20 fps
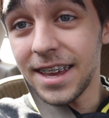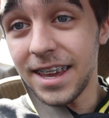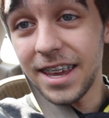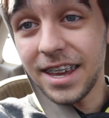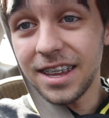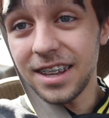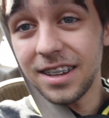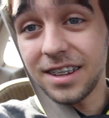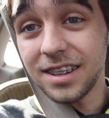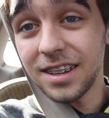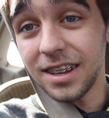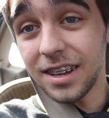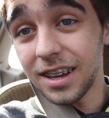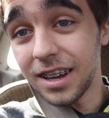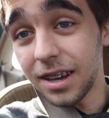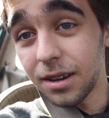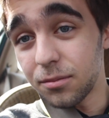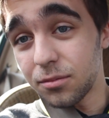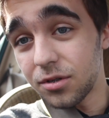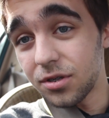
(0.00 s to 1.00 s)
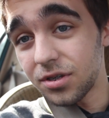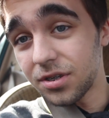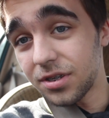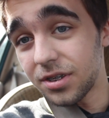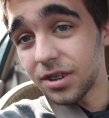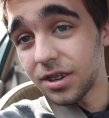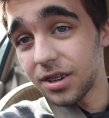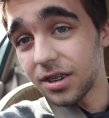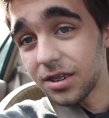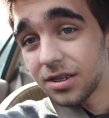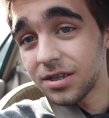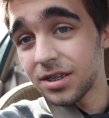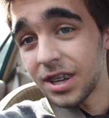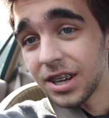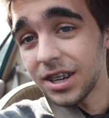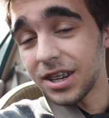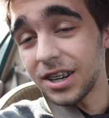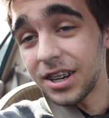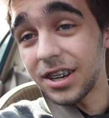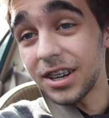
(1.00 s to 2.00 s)
And I'm just uh,
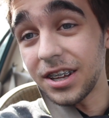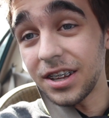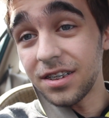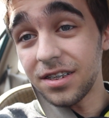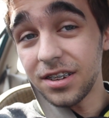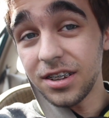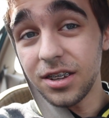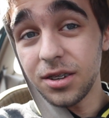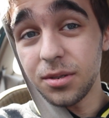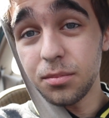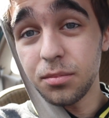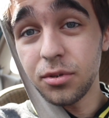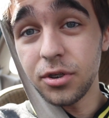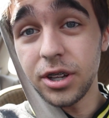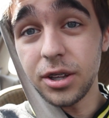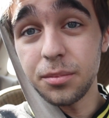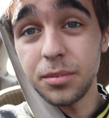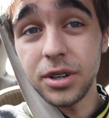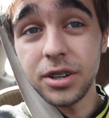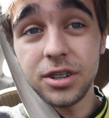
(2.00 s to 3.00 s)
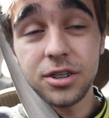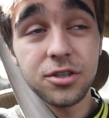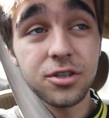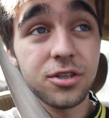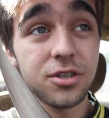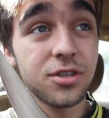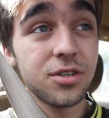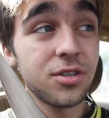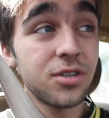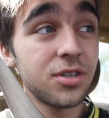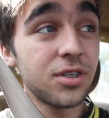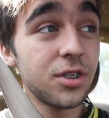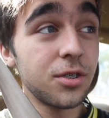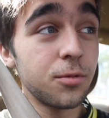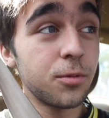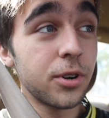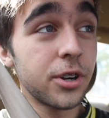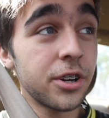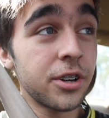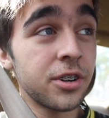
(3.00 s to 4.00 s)
taking it easy, pretty much.
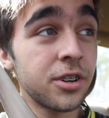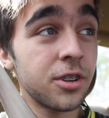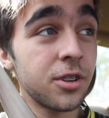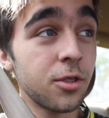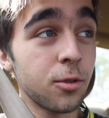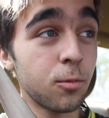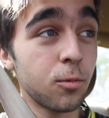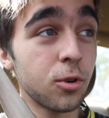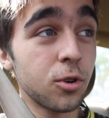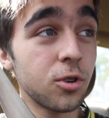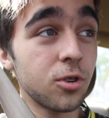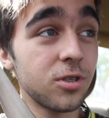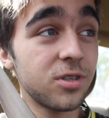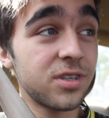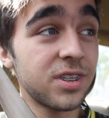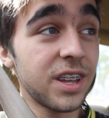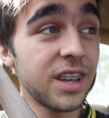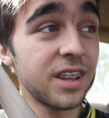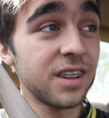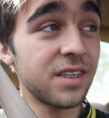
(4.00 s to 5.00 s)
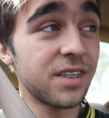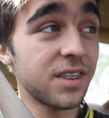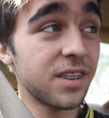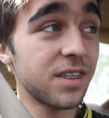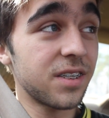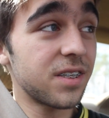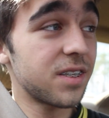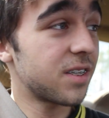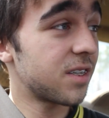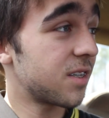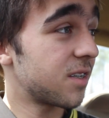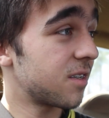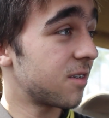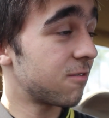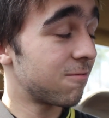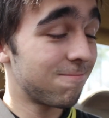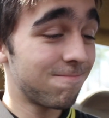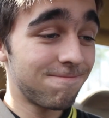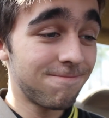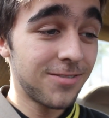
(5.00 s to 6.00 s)
See where the world takes us.
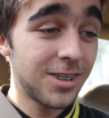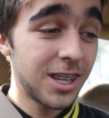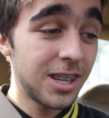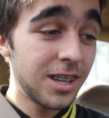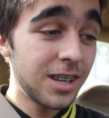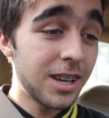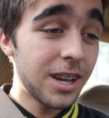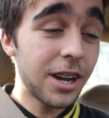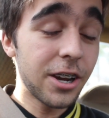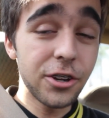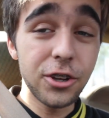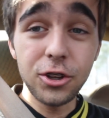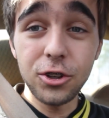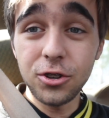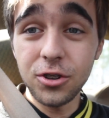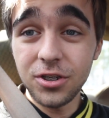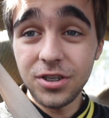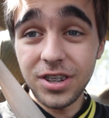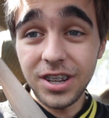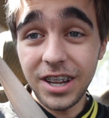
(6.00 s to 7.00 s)
How are you doing